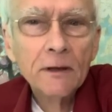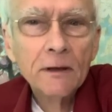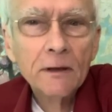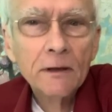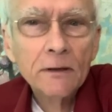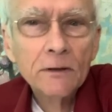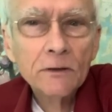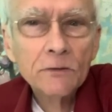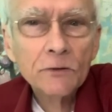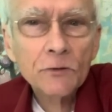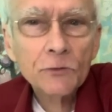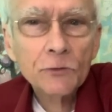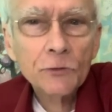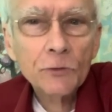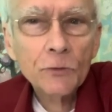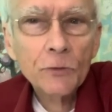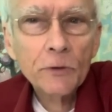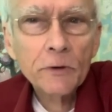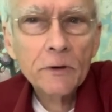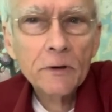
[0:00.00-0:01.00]
and there's a
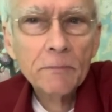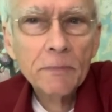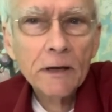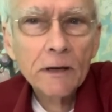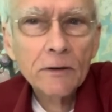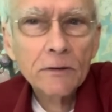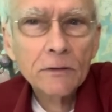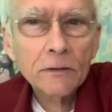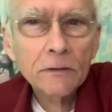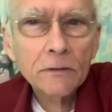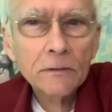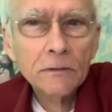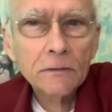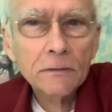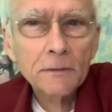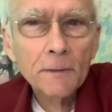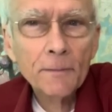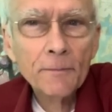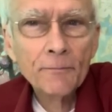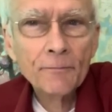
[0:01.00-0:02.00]
story about her.
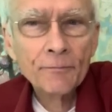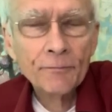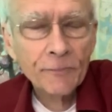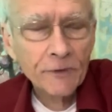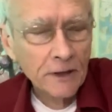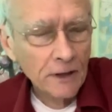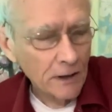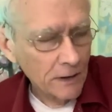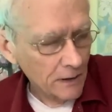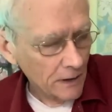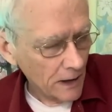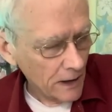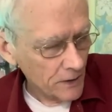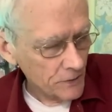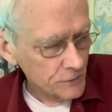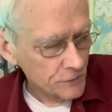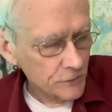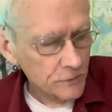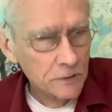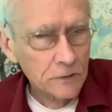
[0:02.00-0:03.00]
I
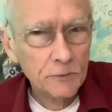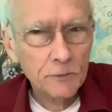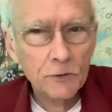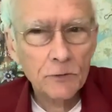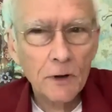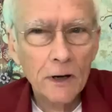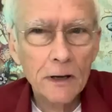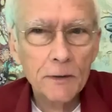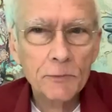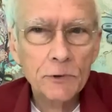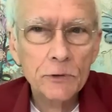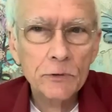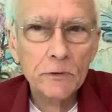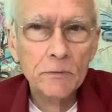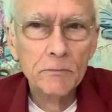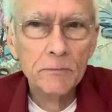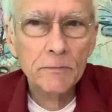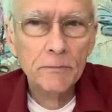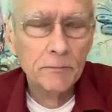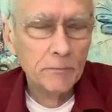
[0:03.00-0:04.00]
used to subscribe to
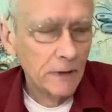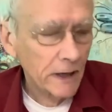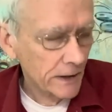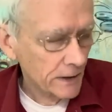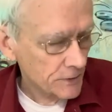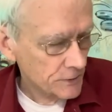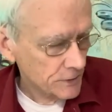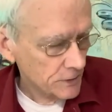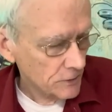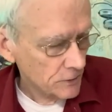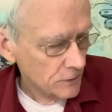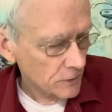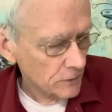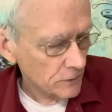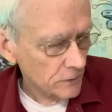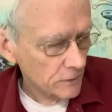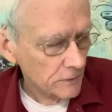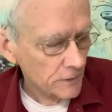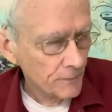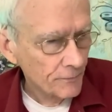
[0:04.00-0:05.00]
a magazine
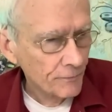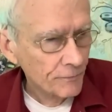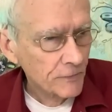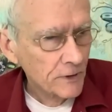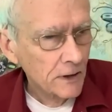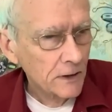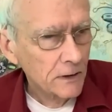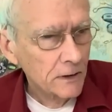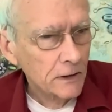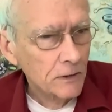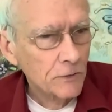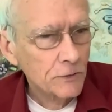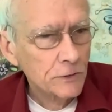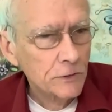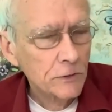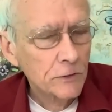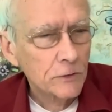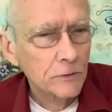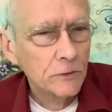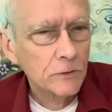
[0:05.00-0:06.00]
called, it was
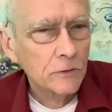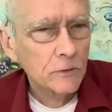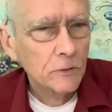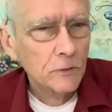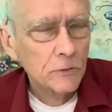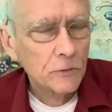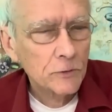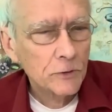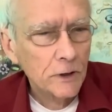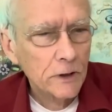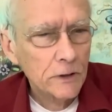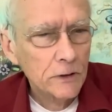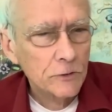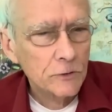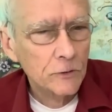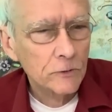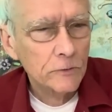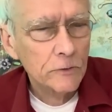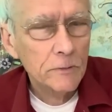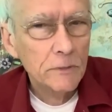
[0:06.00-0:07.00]
either Good Old Days
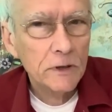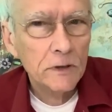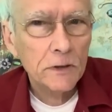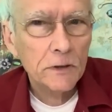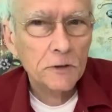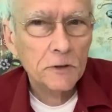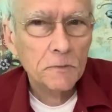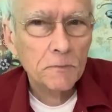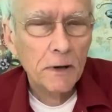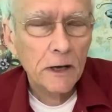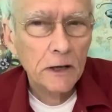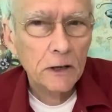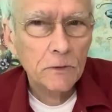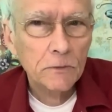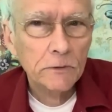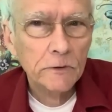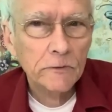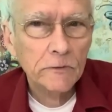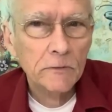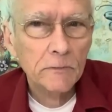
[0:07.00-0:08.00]
or Reminisce, back
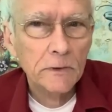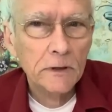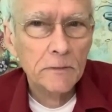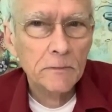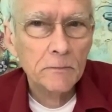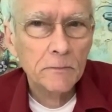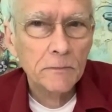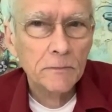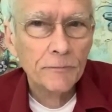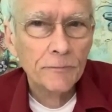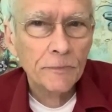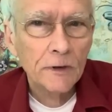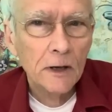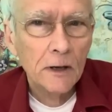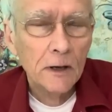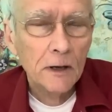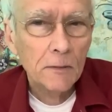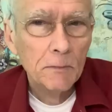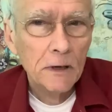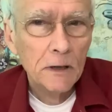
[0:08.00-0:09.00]
whenever
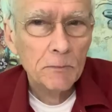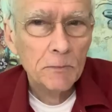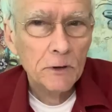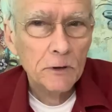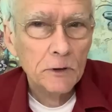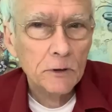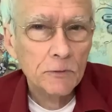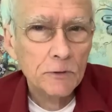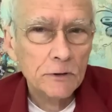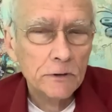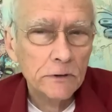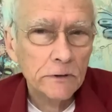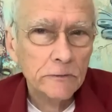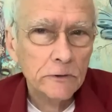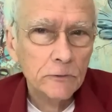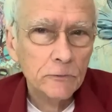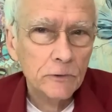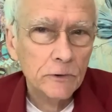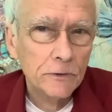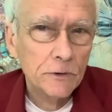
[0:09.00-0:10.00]
my mother was
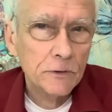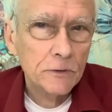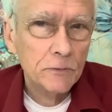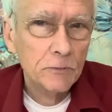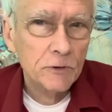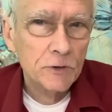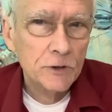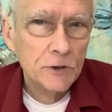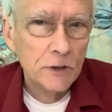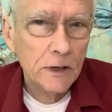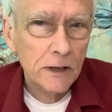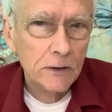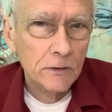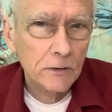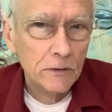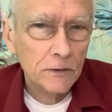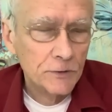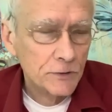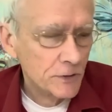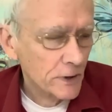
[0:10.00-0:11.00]
living with us when she had
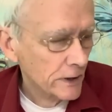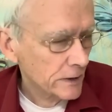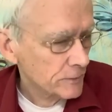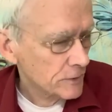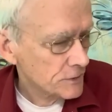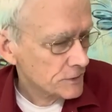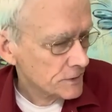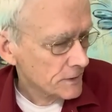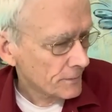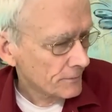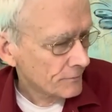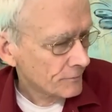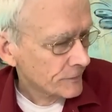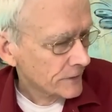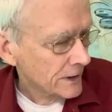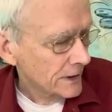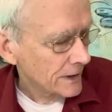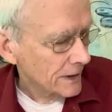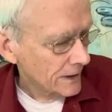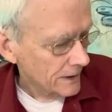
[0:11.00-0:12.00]
Alzheimer's.
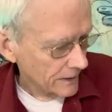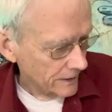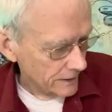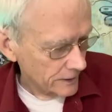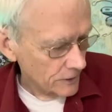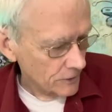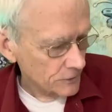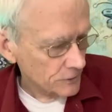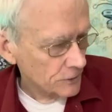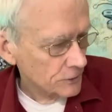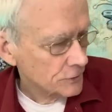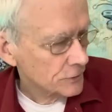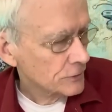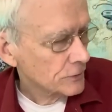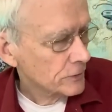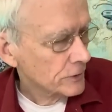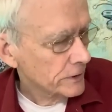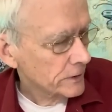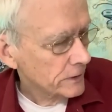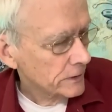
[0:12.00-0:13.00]
And there was a
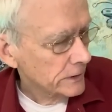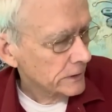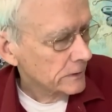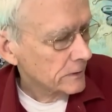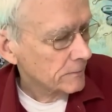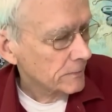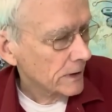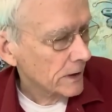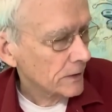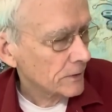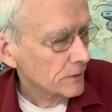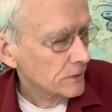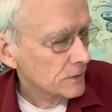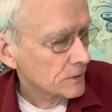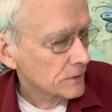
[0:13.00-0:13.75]
story in there about